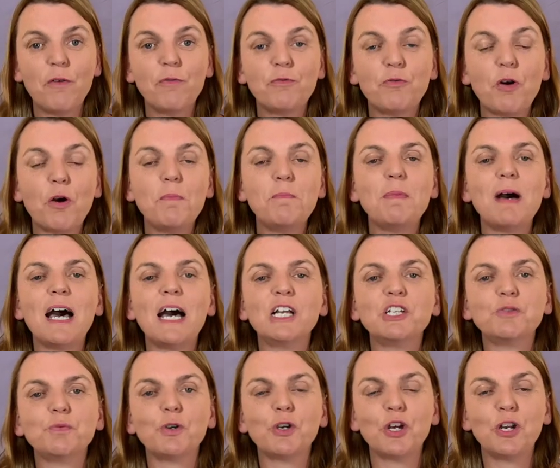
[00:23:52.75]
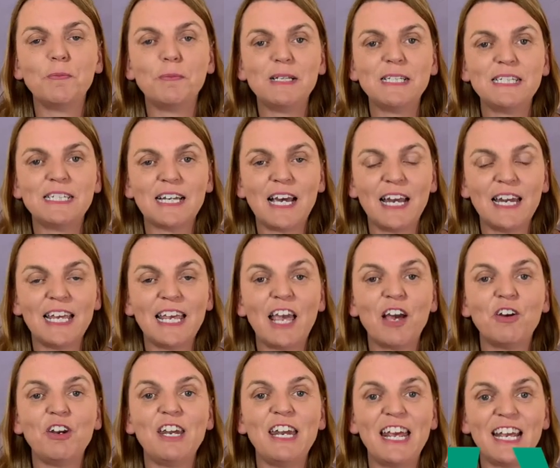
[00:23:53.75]
From March, we're going to be starting
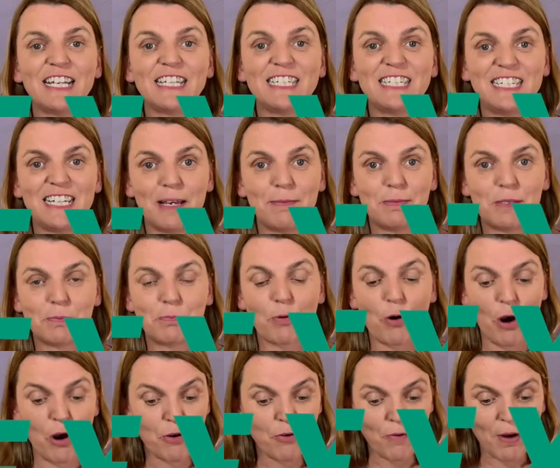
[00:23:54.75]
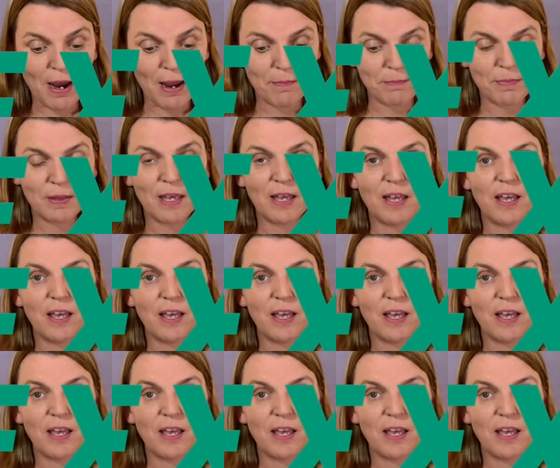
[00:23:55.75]
our Next Steps program.